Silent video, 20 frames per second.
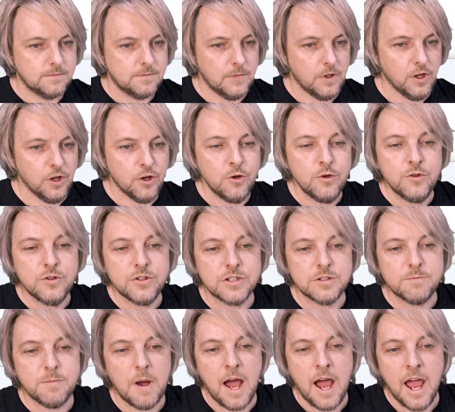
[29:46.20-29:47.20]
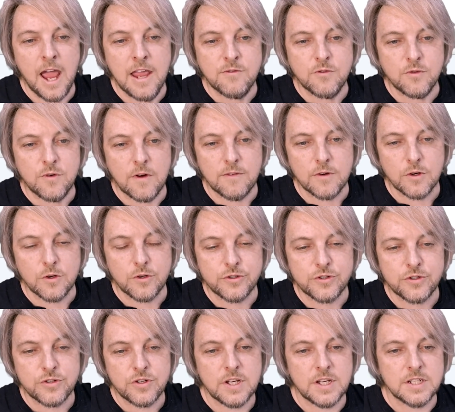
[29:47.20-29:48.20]
Yahusha's behaviour
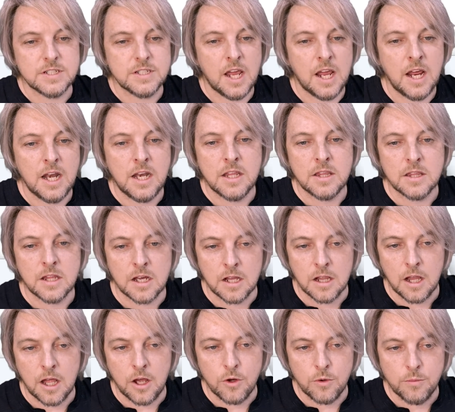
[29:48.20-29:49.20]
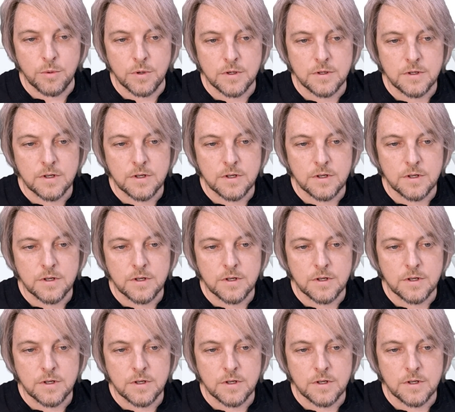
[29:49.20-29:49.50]
revolution is hitting the globe,